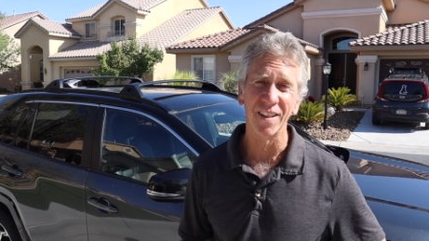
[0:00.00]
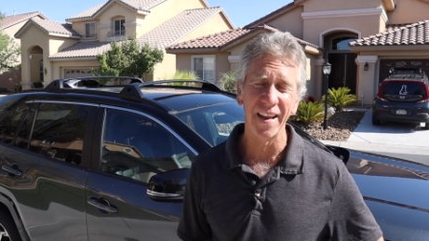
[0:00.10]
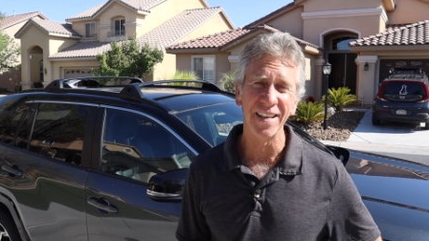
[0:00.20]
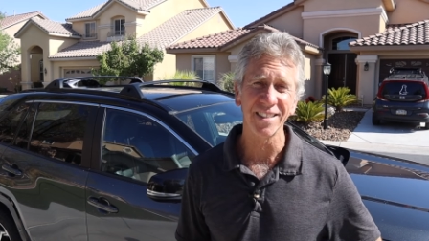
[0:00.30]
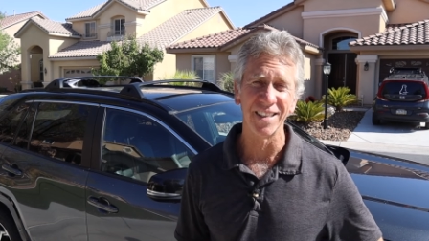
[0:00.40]
the
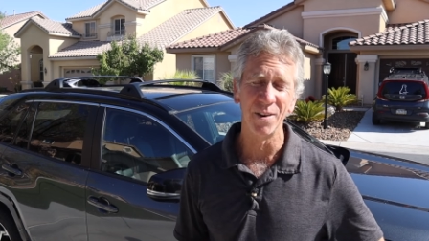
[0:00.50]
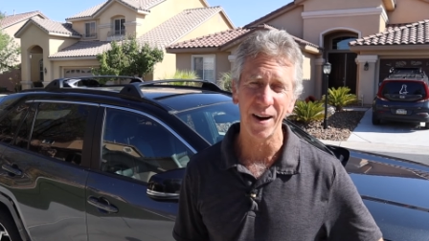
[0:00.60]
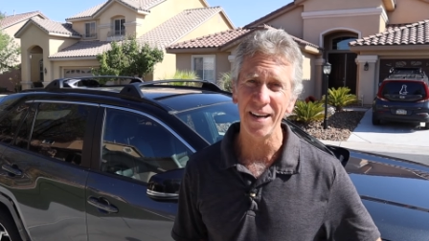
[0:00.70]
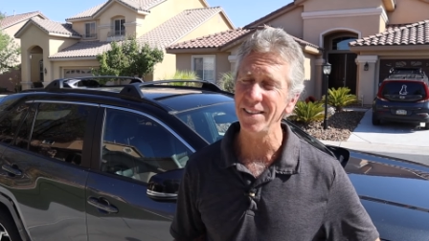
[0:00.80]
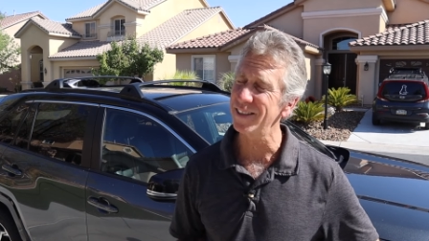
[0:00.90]
latest and
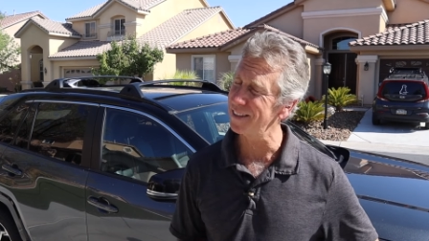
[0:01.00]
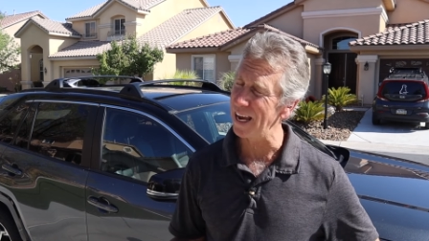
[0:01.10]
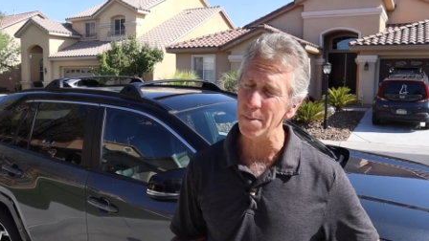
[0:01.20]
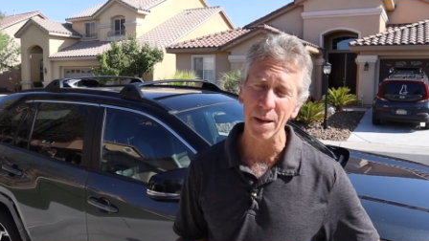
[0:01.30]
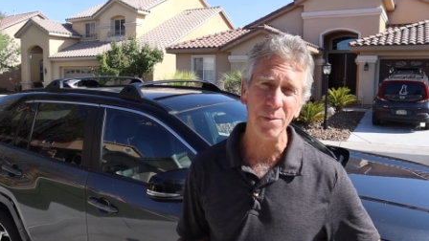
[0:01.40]
greatest,
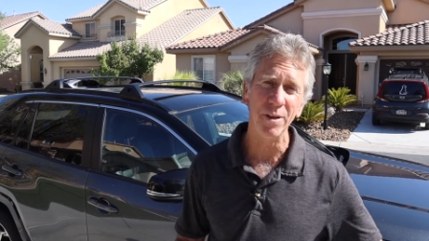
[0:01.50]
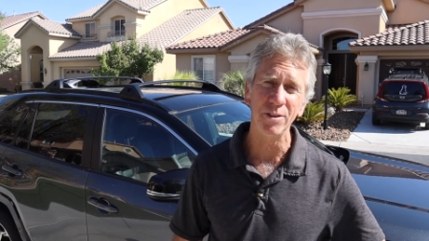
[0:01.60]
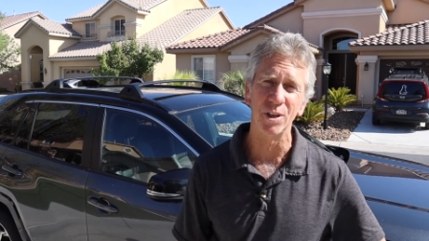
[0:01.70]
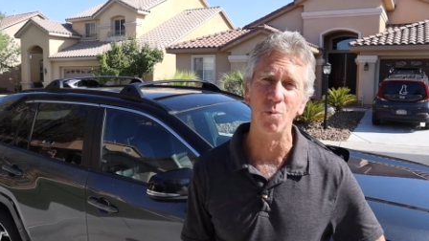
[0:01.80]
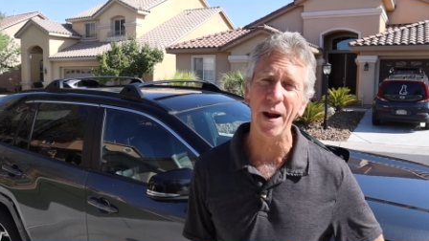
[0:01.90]
yeah, maybe
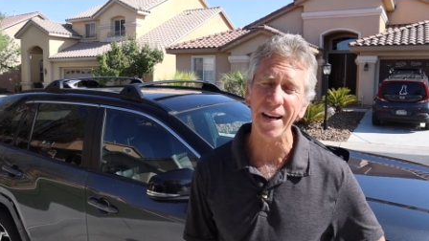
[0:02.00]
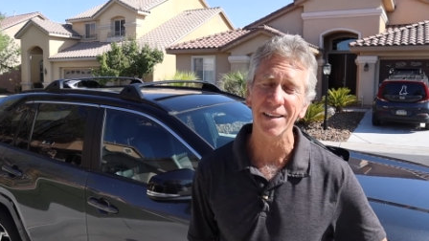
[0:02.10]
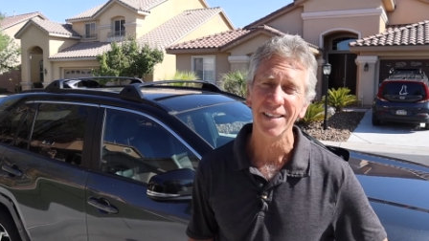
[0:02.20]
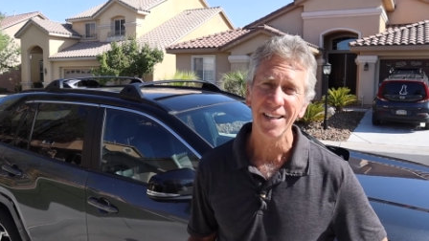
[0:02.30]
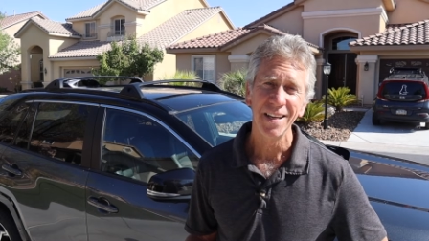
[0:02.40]
you should
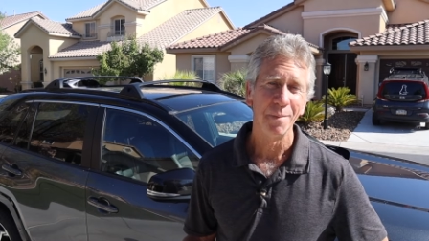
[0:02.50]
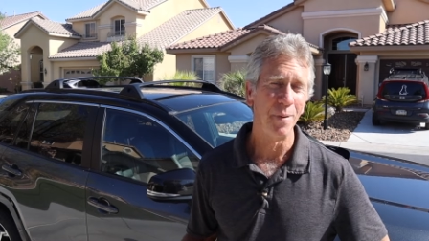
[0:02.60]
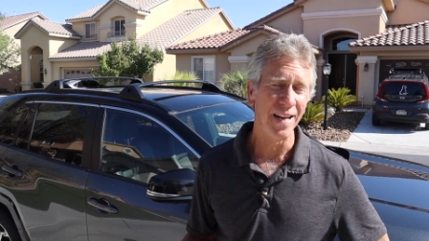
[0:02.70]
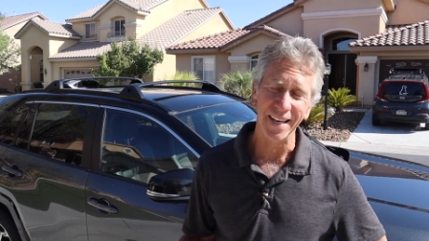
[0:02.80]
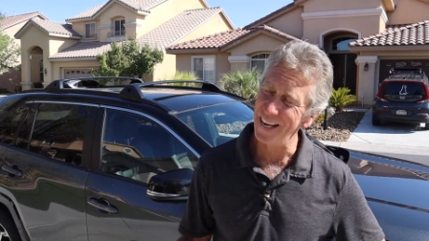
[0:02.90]
wait,
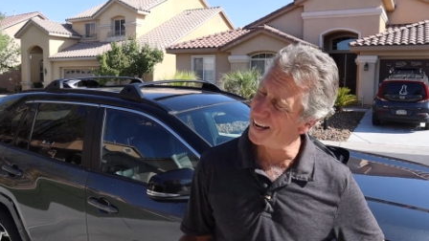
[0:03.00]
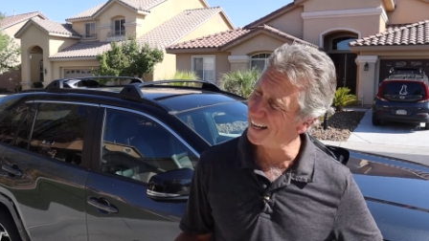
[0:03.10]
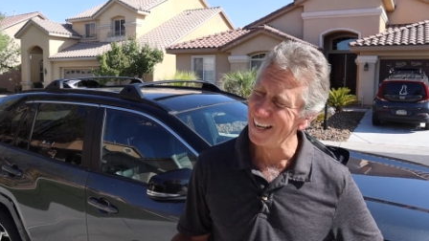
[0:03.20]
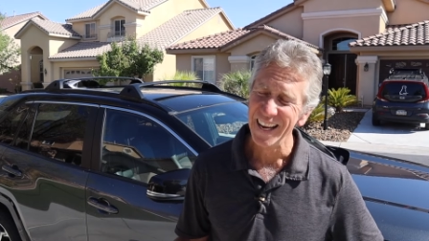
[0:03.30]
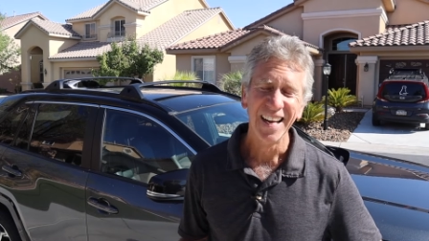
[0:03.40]
but
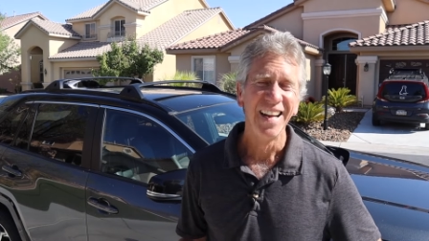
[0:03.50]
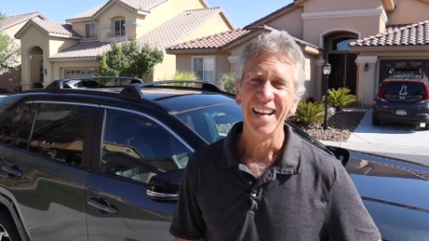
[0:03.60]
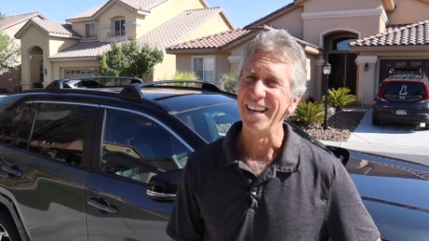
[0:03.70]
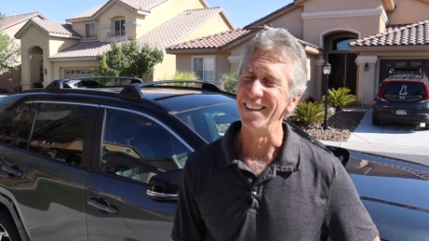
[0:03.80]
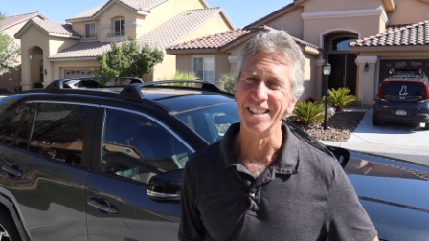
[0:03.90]

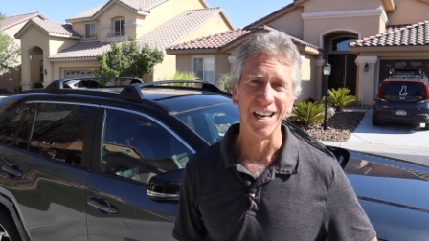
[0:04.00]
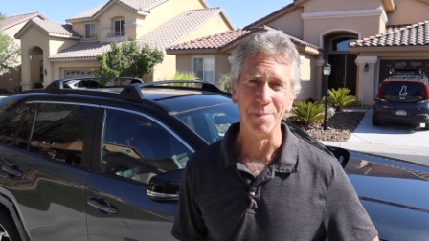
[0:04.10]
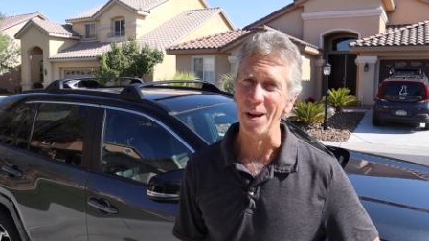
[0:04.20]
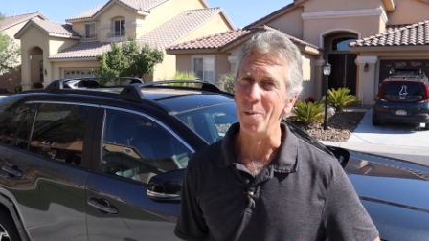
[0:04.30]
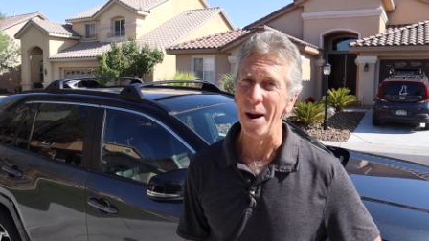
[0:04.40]
there's going
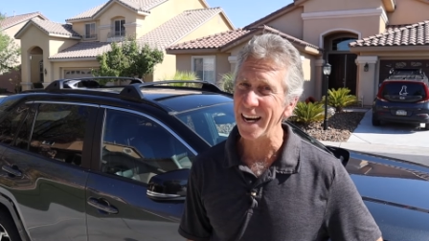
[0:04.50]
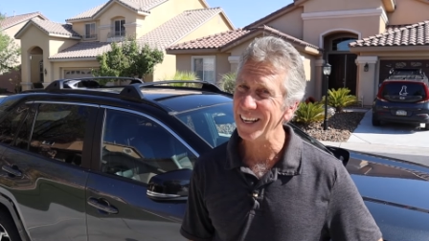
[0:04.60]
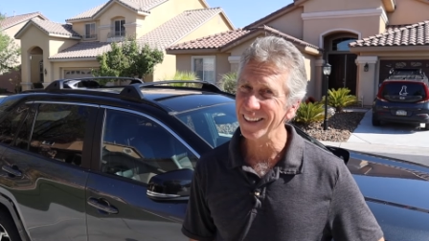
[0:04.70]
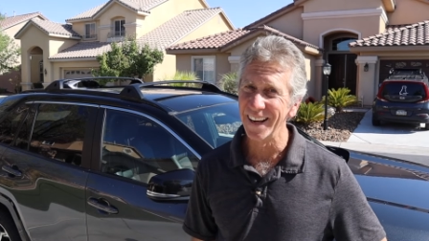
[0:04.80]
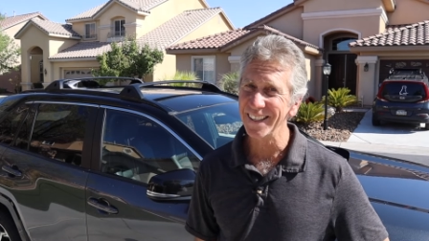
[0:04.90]
to be a
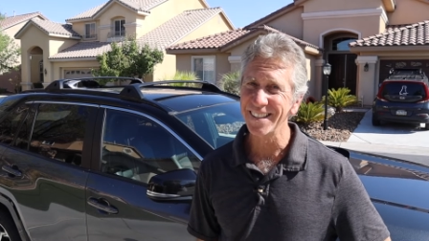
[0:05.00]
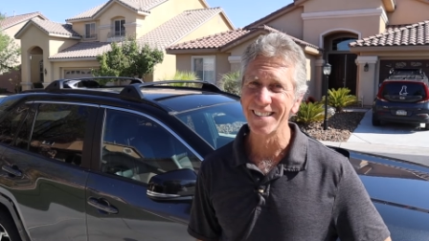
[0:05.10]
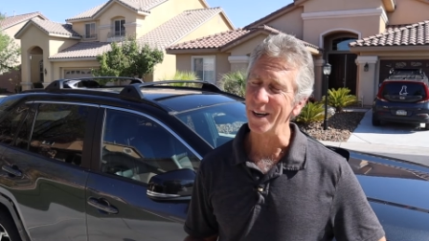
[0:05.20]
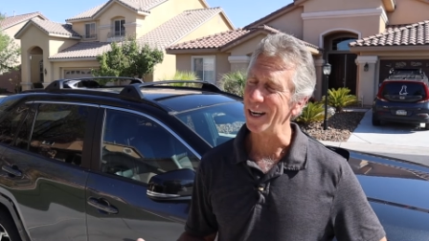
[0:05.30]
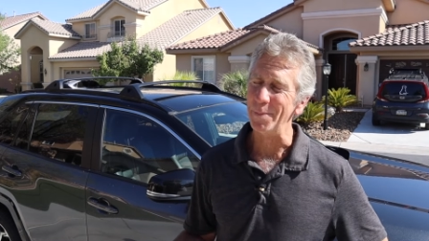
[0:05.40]
waiting
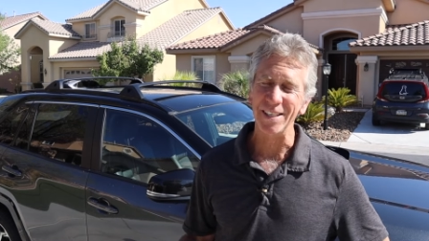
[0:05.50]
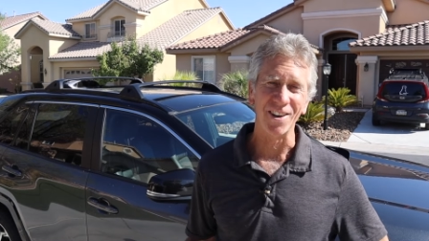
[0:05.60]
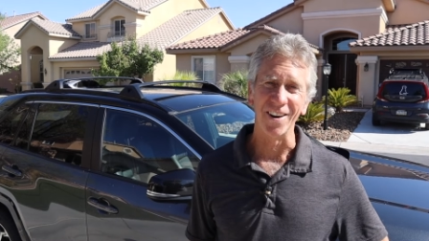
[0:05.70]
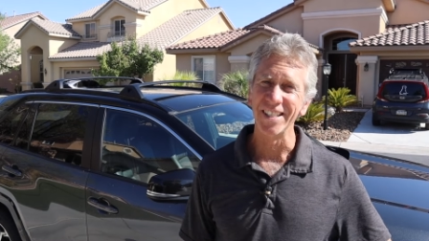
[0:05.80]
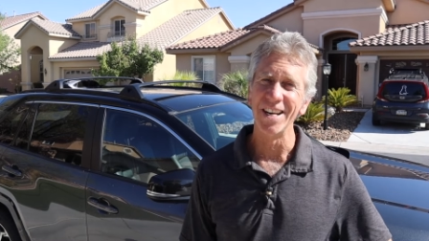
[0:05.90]
list, and they're going to be
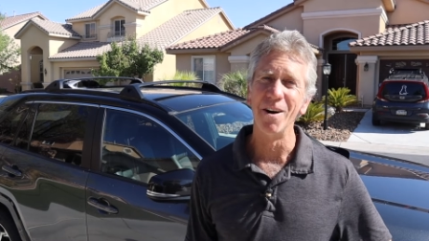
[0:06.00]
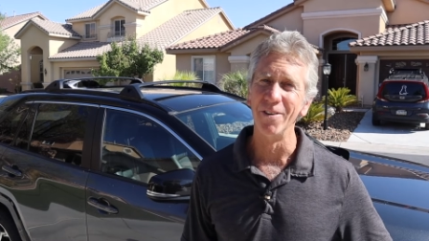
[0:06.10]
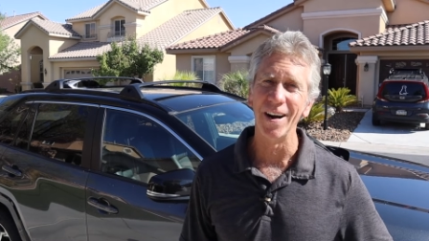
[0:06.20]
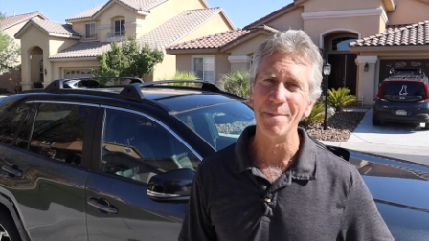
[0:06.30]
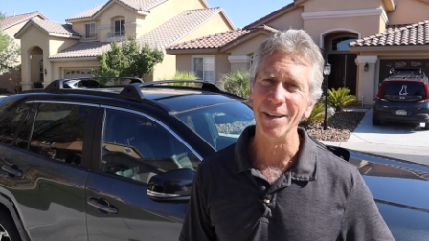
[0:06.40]
charging
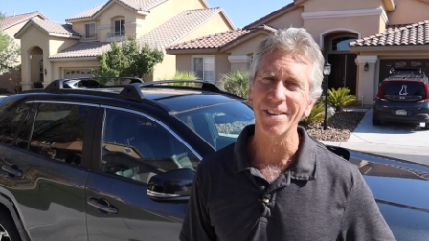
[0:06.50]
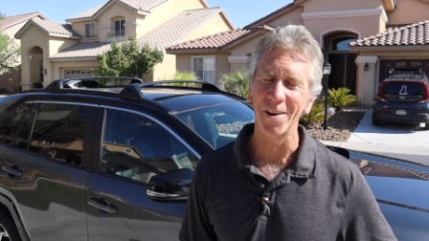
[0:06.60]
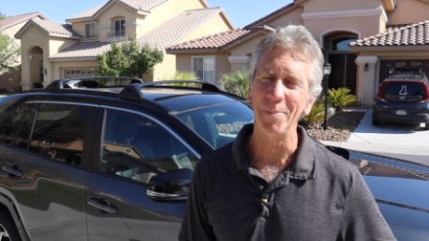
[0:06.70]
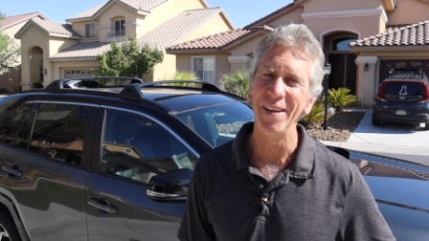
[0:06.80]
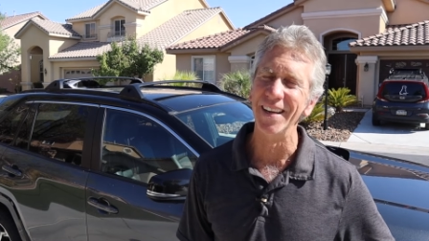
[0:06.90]
over
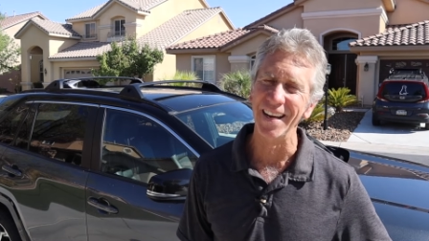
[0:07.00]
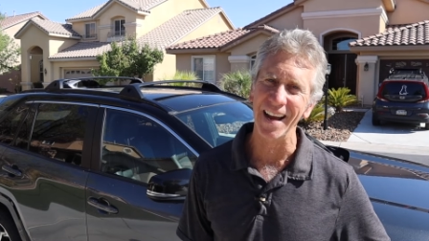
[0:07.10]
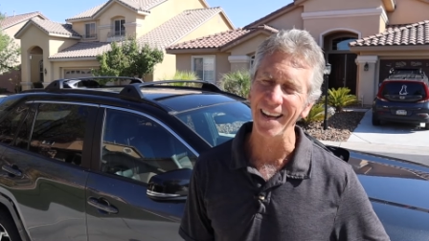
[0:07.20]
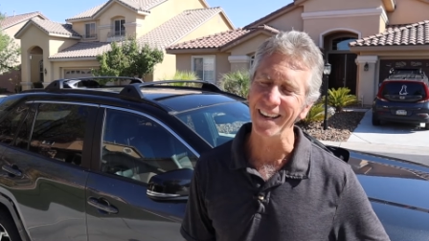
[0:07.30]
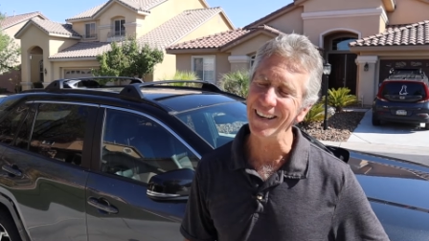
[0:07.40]
MSRP
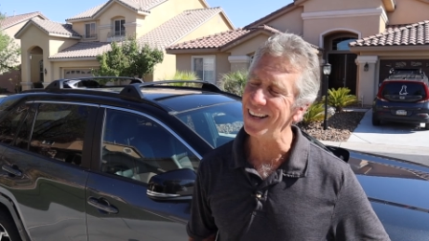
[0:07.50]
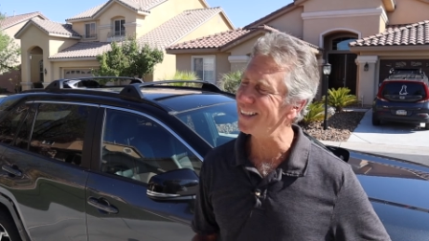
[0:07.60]
again.